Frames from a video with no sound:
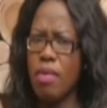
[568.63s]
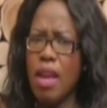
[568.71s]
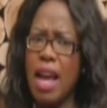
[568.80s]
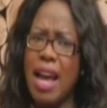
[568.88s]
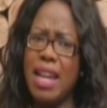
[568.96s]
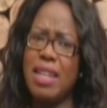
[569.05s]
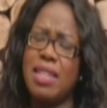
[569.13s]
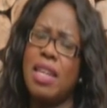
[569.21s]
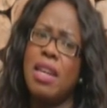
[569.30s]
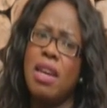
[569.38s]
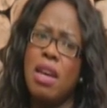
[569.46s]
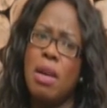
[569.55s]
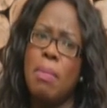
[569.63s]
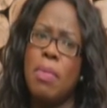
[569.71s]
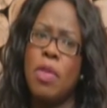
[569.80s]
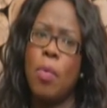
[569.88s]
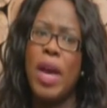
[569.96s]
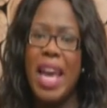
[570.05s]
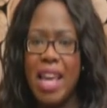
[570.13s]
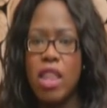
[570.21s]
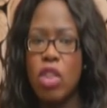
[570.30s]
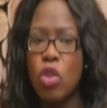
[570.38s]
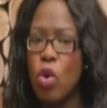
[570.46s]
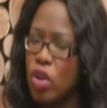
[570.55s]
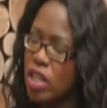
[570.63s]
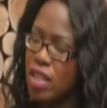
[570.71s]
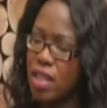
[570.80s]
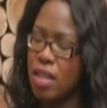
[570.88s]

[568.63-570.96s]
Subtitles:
And the way I thought,